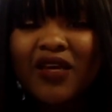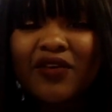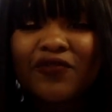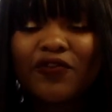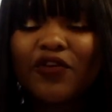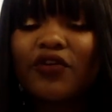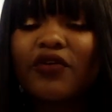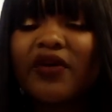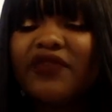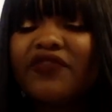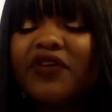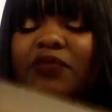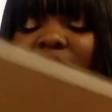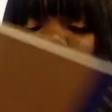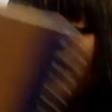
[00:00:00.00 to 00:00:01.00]

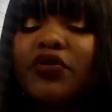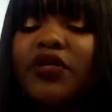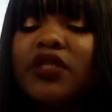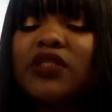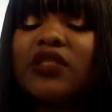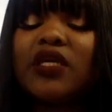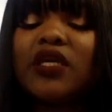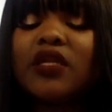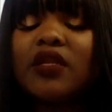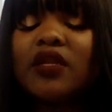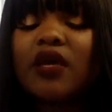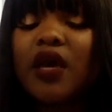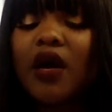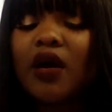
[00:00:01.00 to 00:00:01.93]
photographic memories, and